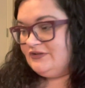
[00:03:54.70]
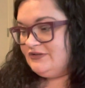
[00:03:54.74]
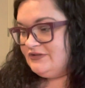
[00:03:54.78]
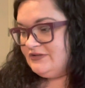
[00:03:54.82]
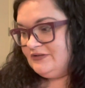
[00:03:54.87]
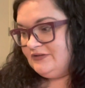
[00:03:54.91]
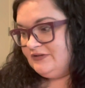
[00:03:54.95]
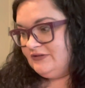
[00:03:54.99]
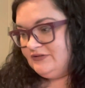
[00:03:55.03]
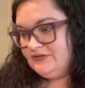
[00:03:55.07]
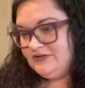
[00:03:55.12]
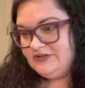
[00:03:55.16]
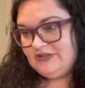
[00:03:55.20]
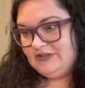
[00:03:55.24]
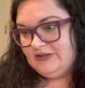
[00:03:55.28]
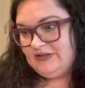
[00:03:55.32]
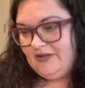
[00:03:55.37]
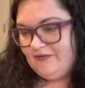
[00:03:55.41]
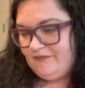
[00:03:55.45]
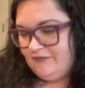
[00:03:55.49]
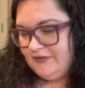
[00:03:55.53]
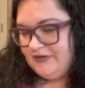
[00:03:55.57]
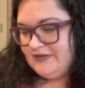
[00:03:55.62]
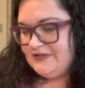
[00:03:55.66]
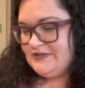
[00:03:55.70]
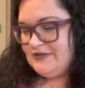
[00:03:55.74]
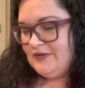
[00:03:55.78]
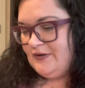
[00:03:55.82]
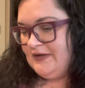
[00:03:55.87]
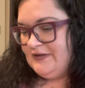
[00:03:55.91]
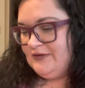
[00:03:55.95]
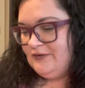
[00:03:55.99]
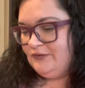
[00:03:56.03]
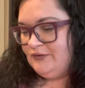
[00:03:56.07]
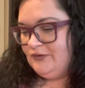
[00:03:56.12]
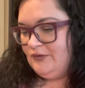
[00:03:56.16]
lovely, so I
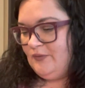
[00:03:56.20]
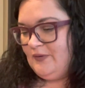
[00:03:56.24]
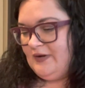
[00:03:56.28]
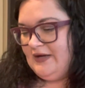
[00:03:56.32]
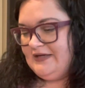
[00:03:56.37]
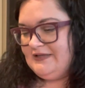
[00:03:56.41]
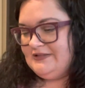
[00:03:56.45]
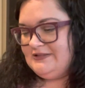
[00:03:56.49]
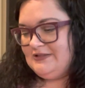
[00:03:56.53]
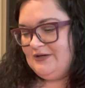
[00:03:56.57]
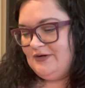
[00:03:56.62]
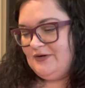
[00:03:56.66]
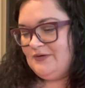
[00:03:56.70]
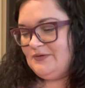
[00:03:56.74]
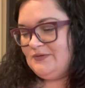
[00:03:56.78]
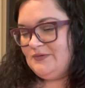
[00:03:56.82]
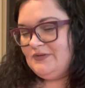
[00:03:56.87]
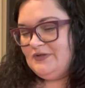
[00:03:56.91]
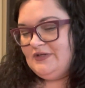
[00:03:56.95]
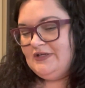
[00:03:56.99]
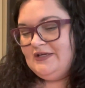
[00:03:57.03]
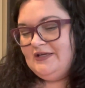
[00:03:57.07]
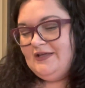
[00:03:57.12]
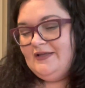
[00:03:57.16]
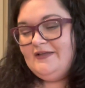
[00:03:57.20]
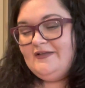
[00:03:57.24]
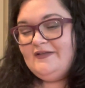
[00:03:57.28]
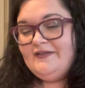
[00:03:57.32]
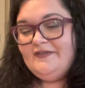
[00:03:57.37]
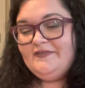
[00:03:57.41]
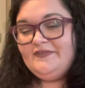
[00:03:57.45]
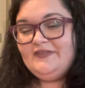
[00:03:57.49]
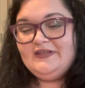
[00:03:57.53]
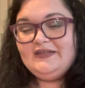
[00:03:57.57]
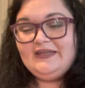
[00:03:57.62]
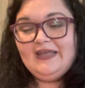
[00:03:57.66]
don't know why I don't.
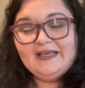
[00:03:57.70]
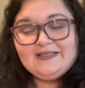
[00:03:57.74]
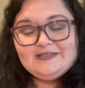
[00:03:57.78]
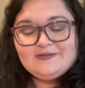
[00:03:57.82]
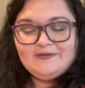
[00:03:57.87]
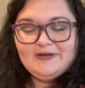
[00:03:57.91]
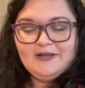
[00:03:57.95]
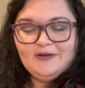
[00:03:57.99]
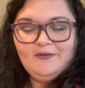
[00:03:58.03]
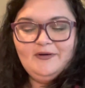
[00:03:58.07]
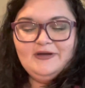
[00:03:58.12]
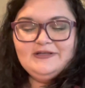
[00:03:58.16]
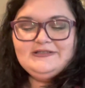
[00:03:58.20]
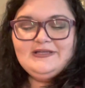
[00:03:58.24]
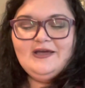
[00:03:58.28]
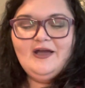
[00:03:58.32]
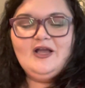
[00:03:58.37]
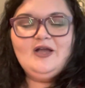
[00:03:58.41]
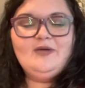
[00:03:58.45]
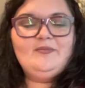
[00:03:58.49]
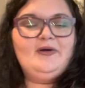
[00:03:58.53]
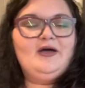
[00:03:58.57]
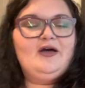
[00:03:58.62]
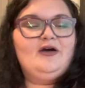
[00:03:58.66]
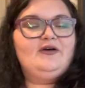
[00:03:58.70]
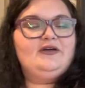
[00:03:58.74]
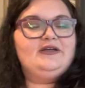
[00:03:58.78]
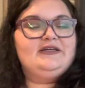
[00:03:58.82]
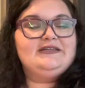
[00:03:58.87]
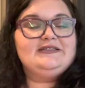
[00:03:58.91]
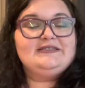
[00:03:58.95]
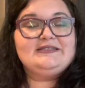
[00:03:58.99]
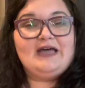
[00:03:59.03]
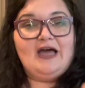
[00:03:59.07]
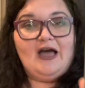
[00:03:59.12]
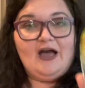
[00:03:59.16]
The next one I want to talk about
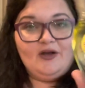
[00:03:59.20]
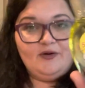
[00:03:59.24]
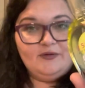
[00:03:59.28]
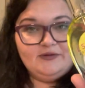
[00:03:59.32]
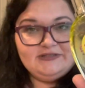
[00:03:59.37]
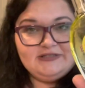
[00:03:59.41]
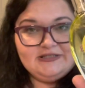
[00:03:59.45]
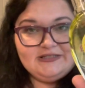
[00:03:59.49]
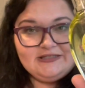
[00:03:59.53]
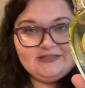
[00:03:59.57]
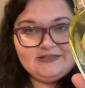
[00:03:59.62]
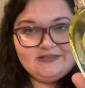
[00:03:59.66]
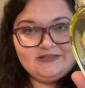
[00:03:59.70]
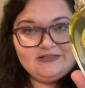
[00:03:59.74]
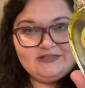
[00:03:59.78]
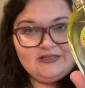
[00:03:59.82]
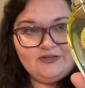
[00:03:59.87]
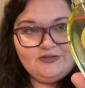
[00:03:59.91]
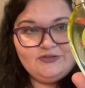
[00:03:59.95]
is Aqua del